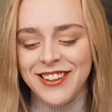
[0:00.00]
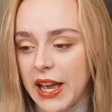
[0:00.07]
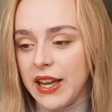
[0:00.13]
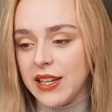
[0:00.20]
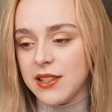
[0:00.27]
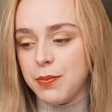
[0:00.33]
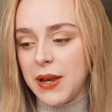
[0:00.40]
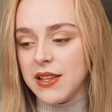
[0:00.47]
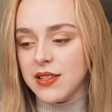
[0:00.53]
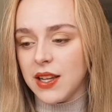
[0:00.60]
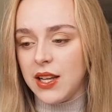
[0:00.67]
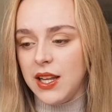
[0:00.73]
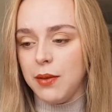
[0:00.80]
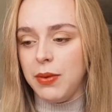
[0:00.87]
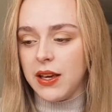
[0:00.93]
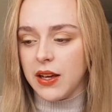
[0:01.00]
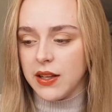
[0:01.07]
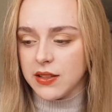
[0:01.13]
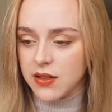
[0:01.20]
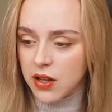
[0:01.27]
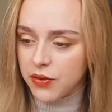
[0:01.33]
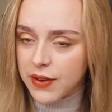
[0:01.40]
And it's basically because
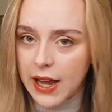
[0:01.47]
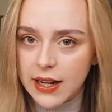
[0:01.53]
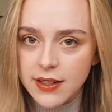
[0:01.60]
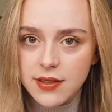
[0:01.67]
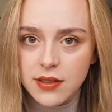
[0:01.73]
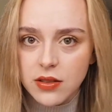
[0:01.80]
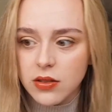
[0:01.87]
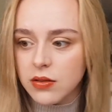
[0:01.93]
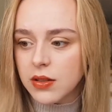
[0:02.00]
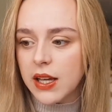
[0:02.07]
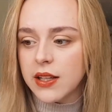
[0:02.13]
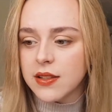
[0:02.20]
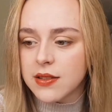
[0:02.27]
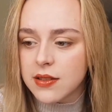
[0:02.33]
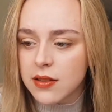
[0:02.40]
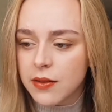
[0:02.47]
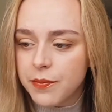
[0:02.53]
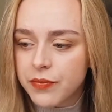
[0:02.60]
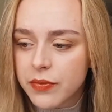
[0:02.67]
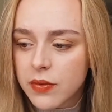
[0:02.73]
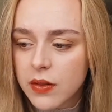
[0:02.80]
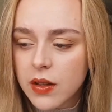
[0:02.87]
of CADASIL.
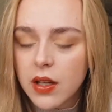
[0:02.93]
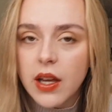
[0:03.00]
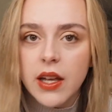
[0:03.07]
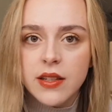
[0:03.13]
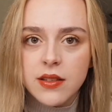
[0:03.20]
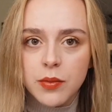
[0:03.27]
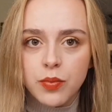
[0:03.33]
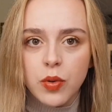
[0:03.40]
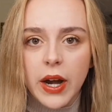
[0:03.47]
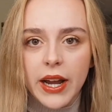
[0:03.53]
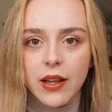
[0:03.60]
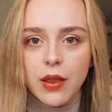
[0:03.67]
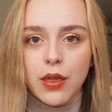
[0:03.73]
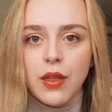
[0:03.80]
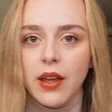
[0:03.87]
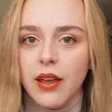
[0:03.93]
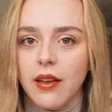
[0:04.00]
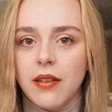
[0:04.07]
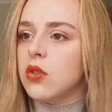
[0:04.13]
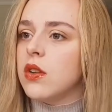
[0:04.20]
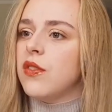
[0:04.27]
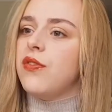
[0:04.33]
It's a brain thing. It
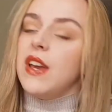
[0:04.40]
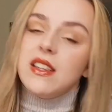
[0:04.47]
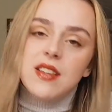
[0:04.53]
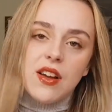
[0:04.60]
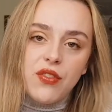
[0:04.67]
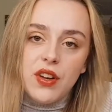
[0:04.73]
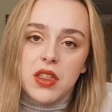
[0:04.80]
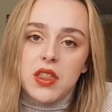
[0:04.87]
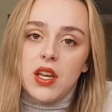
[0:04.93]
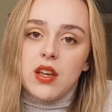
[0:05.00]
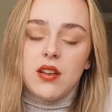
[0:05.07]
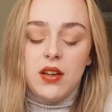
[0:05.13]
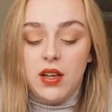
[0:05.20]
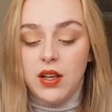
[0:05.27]
will affect everything.